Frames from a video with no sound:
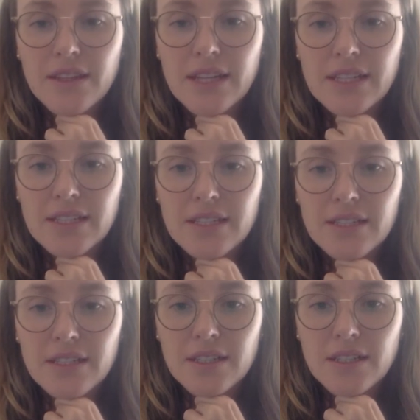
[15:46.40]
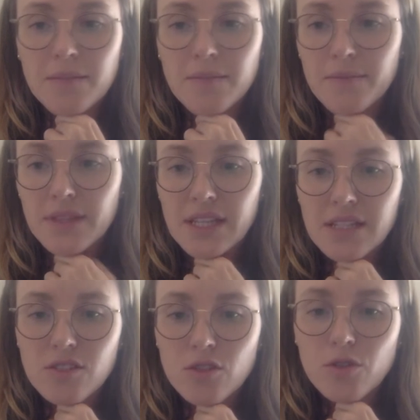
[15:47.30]
there's
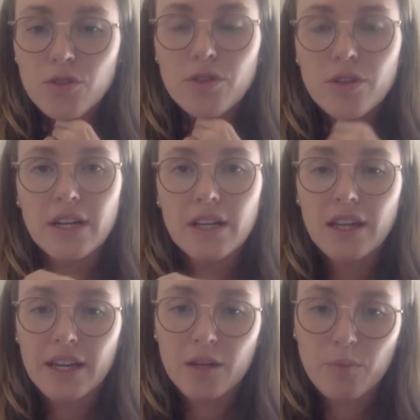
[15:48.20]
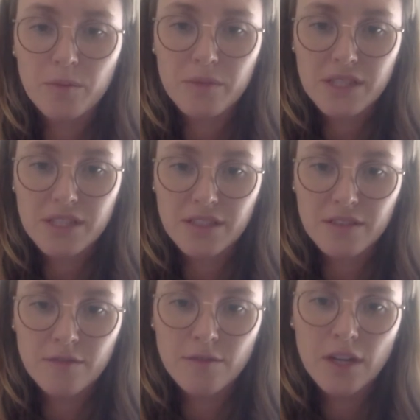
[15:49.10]
no URL-like
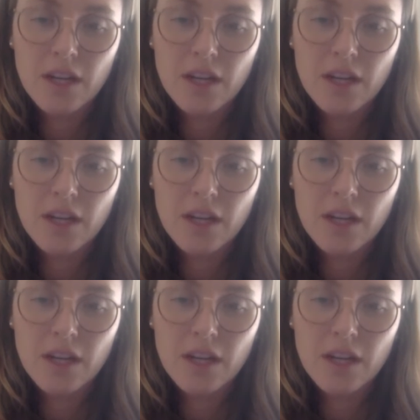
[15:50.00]
primitive